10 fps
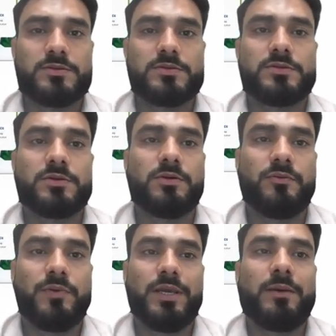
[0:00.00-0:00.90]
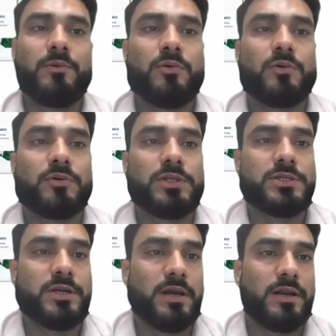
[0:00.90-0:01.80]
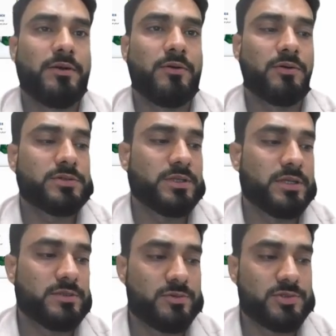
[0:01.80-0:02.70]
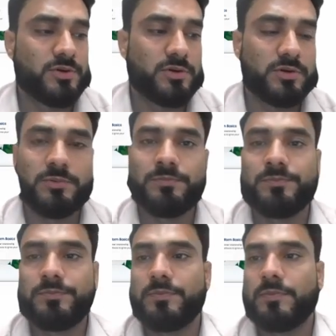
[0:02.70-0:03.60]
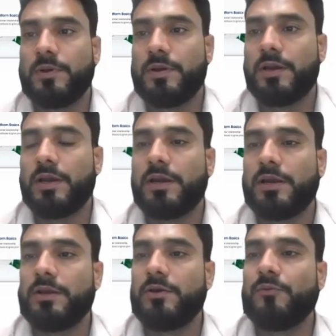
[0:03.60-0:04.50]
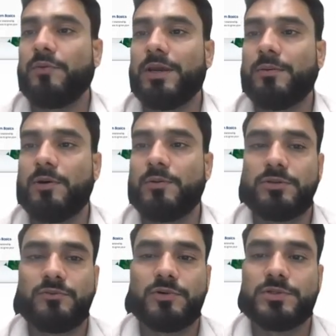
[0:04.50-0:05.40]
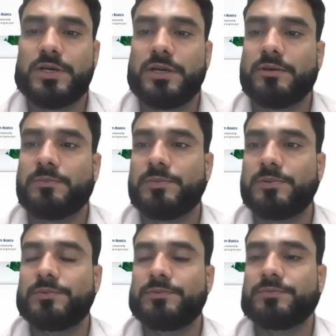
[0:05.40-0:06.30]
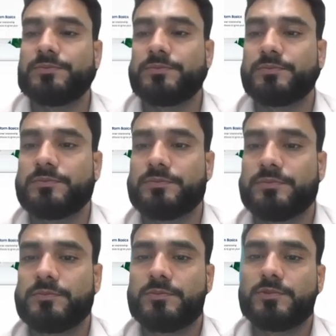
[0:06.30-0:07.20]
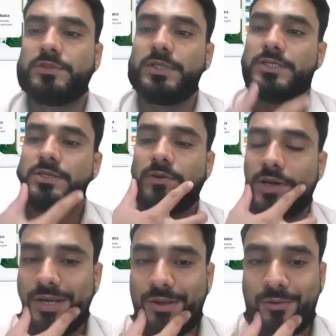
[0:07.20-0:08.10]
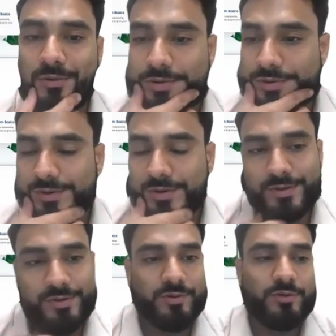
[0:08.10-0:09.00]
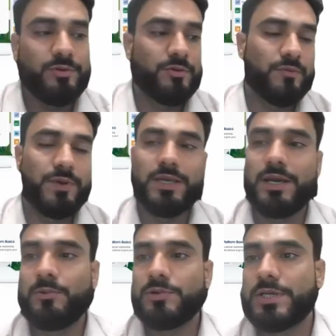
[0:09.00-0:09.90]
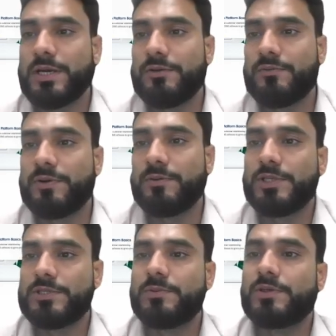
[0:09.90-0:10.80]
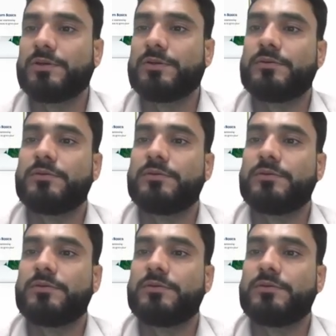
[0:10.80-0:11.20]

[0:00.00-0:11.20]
So we have to go to this trailhead.salesforce.com, and here we have option for sign up. So since you are new, so we have to sign up from this button.